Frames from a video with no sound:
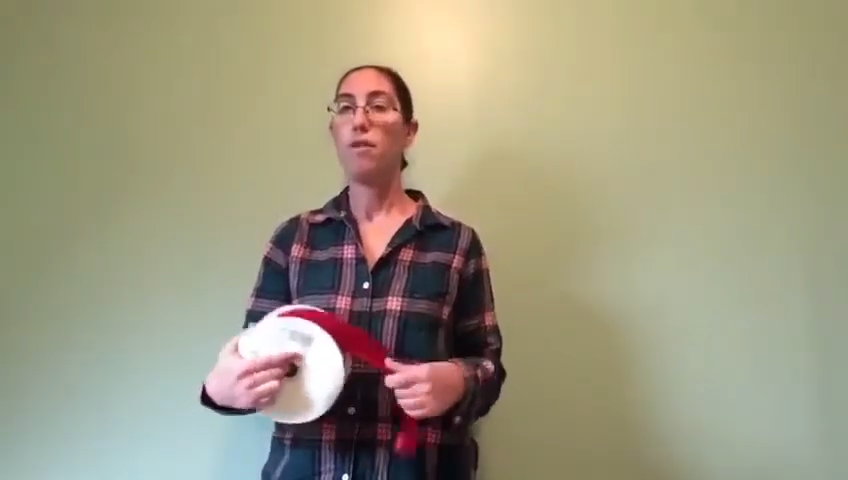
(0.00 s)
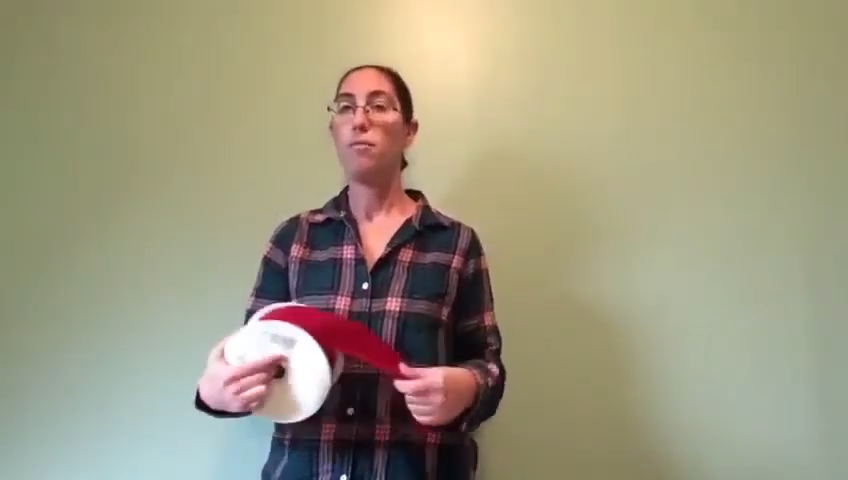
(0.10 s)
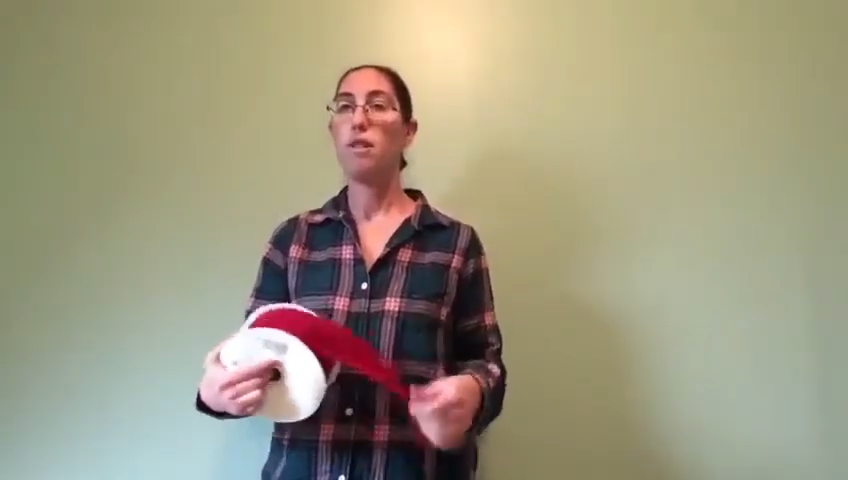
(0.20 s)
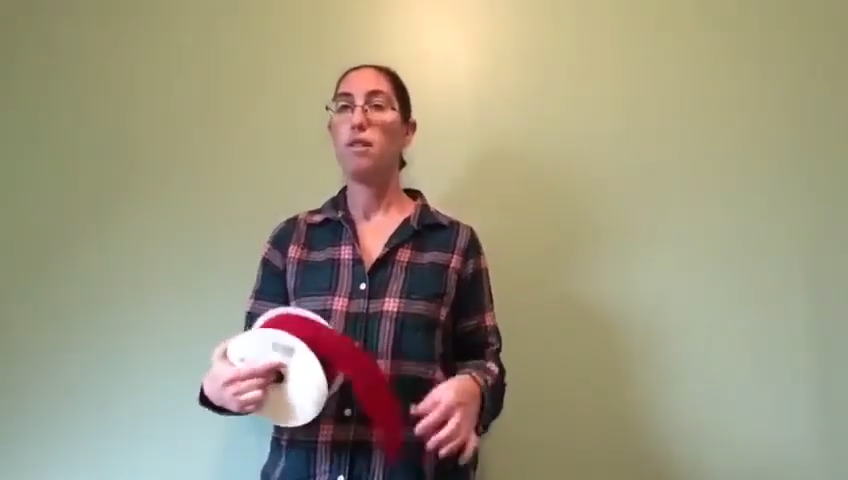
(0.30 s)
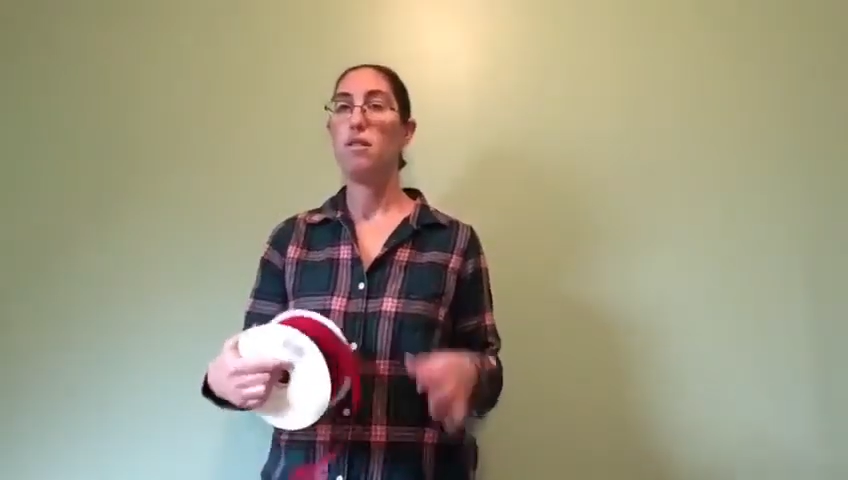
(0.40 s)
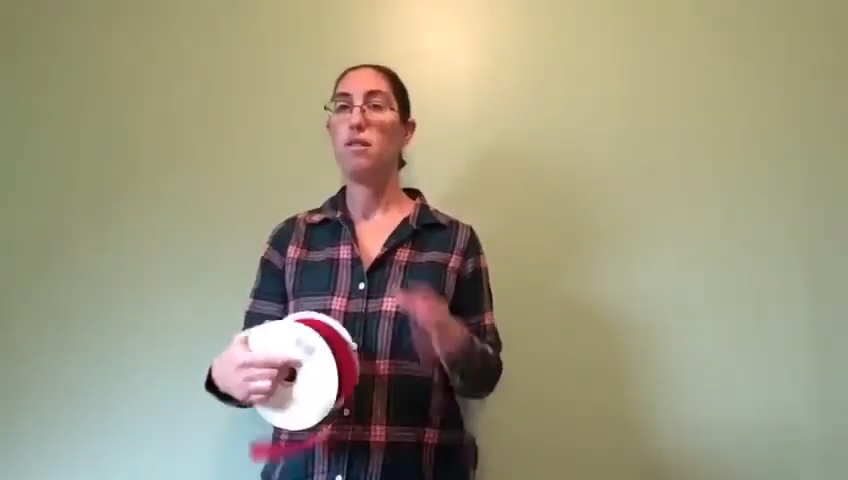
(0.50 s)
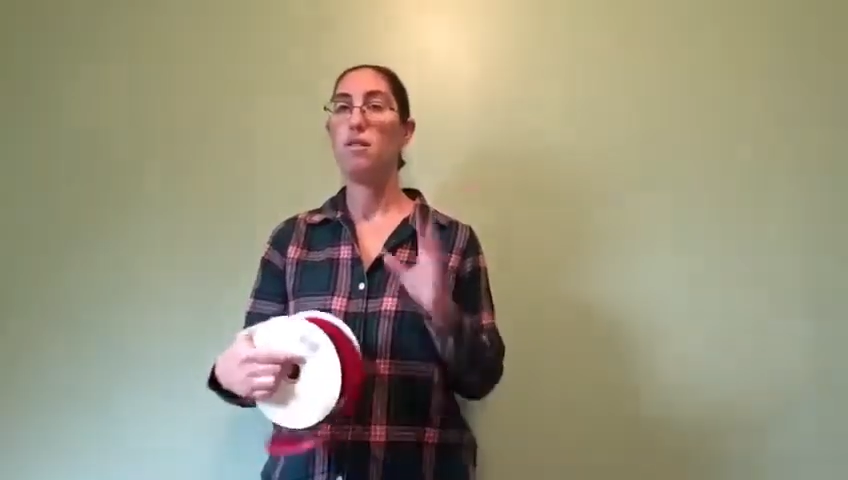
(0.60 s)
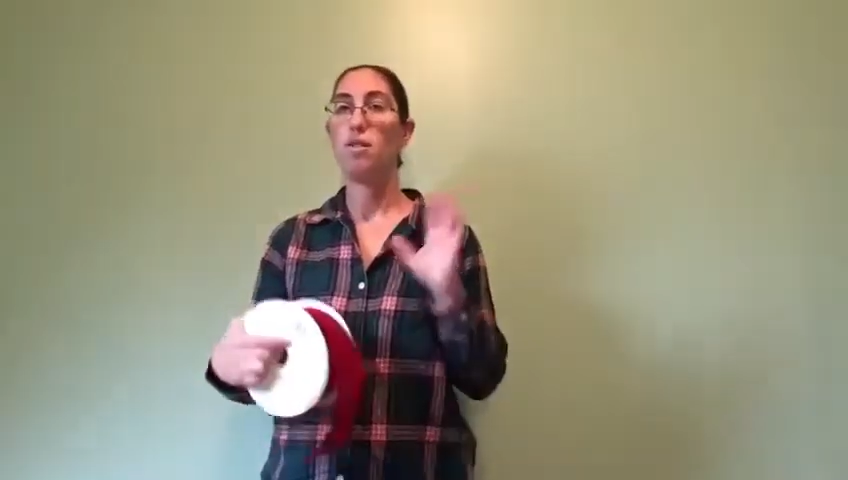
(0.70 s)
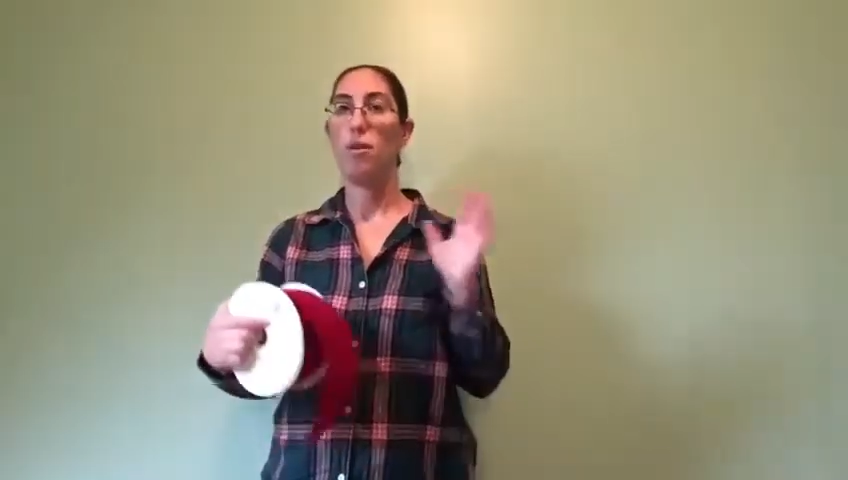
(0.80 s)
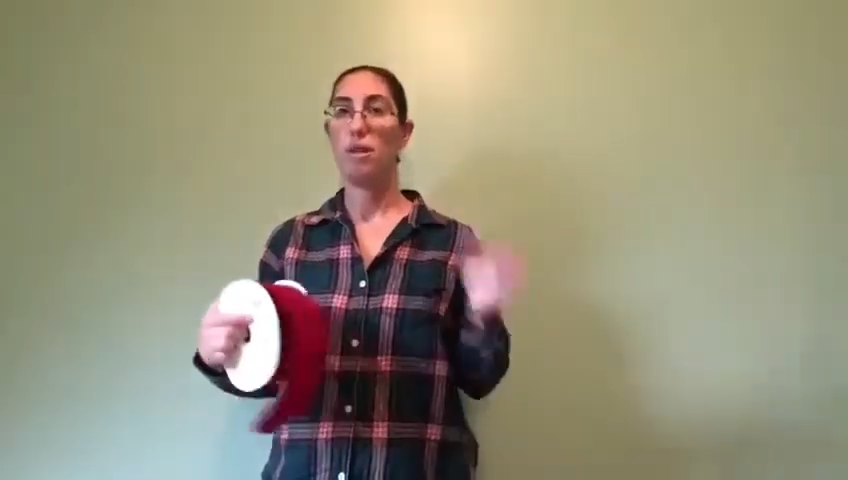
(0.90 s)
them
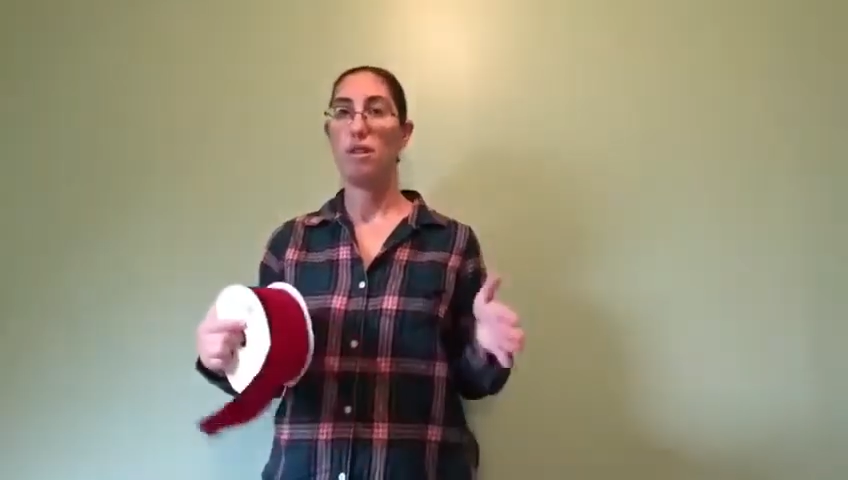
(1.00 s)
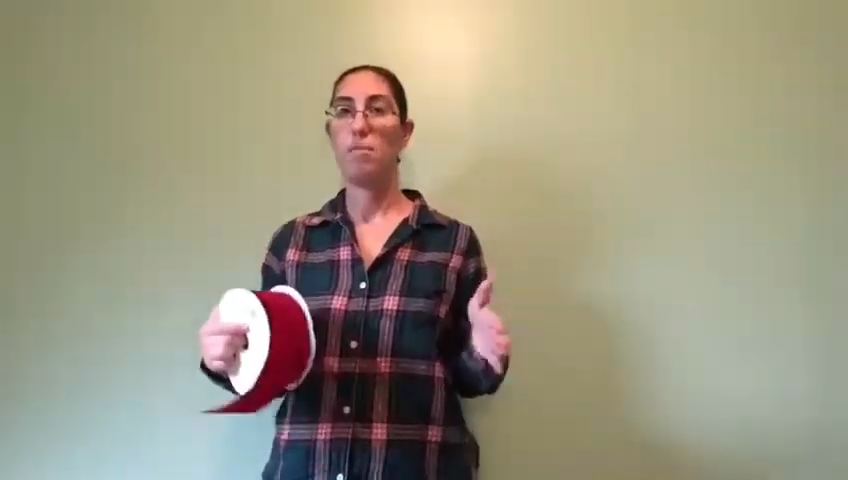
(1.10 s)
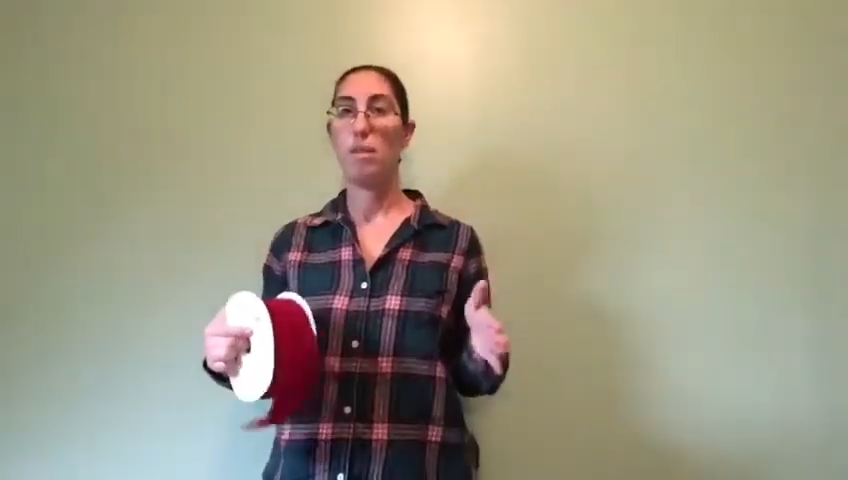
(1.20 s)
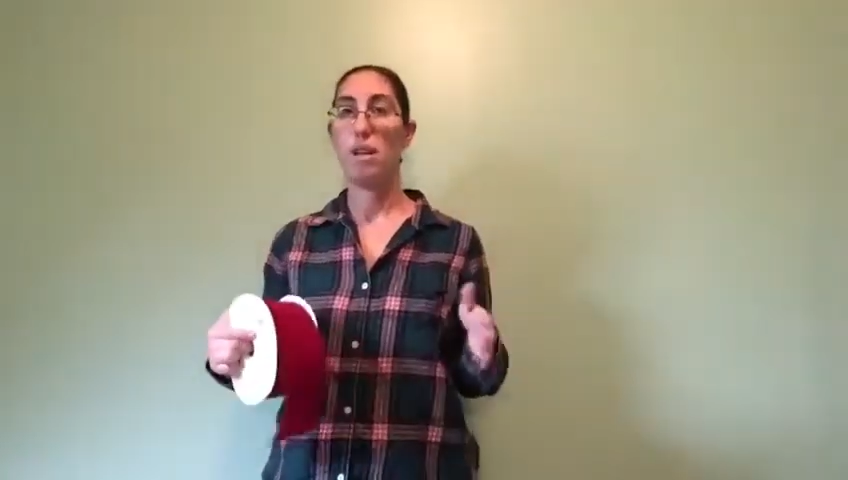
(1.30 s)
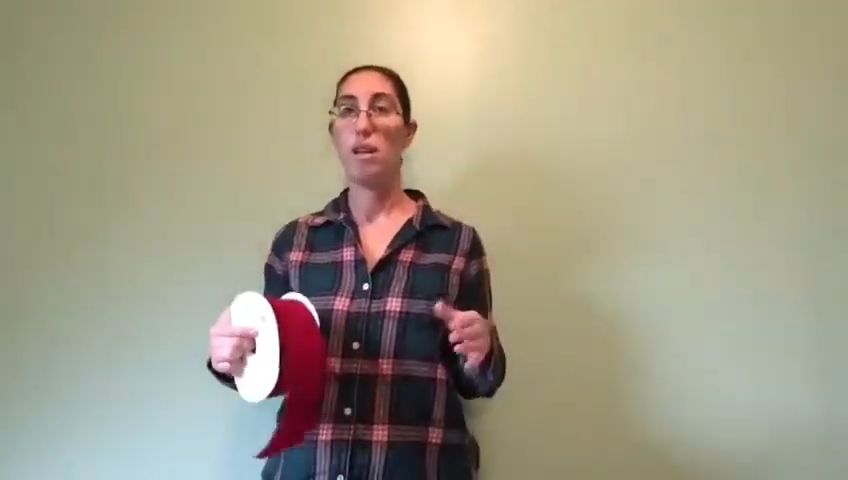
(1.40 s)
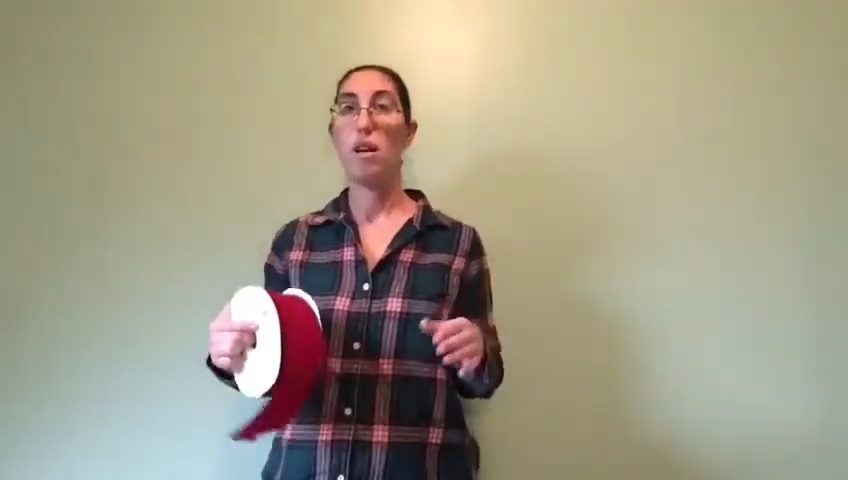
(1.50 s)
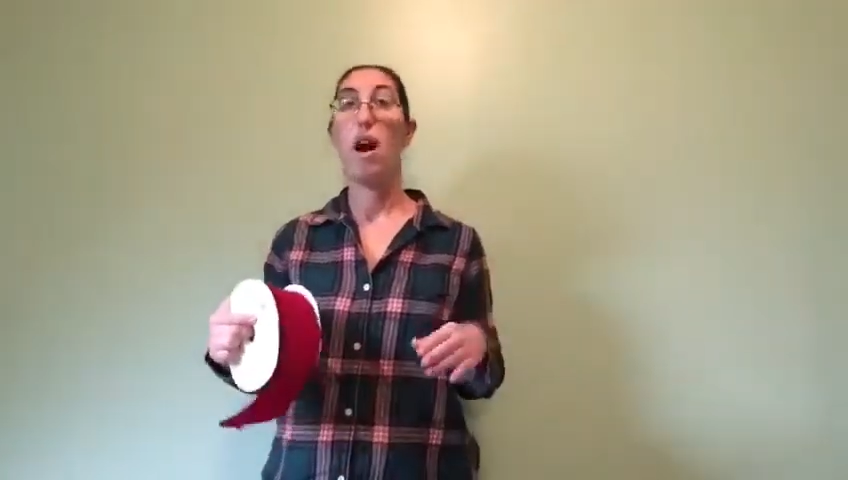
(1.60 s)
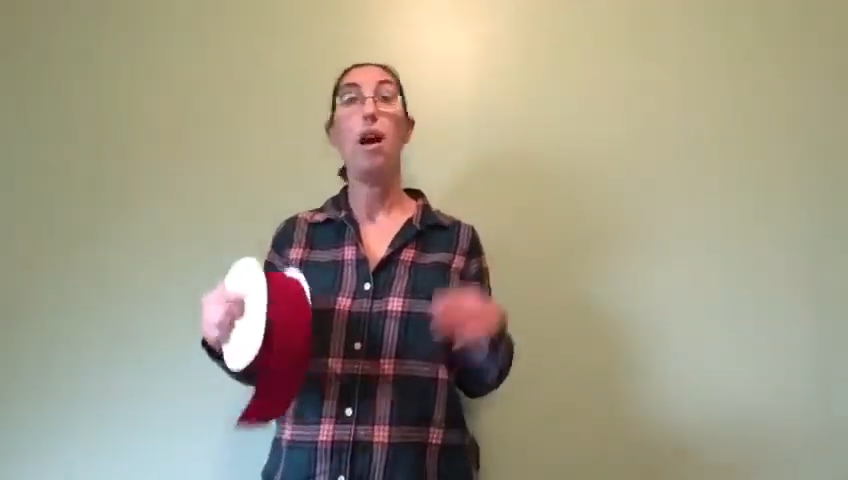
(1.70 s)
is going to be